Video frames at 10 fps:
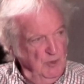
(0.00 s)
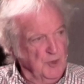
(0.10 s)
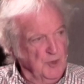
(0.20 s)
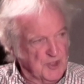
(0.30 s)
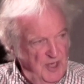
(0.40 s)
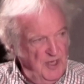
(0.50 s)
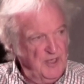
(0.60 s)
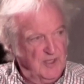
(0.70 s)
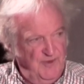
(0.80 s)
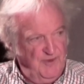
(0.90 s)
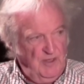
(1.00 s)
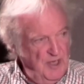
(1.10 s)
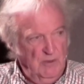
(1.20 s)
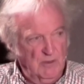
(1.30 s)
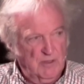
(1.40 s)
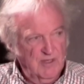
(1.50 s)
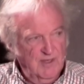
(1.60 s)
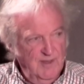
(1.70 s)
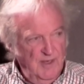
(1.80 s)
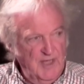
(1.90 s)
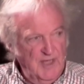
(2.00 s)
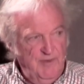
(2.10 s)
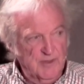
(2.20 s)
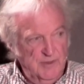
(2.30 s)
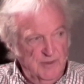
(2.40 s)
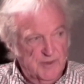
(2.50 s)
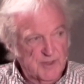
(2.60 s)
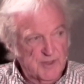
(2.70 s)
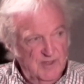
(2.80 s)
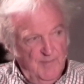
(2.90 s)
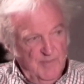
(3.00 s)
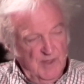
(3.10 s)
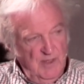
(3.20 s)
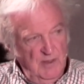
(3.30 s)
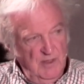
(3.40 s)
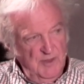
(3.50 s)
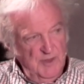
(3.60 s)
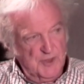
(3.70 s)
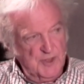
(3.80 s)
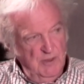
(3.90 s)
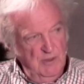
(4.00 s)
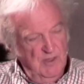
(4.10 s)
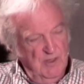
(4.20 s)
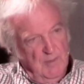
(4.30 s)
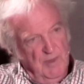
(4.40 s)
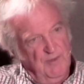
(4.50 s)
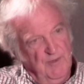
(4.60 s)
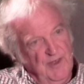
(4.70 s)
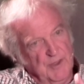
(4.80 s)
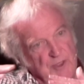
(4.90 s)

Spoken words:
scientific look at evidence. And so my faith and my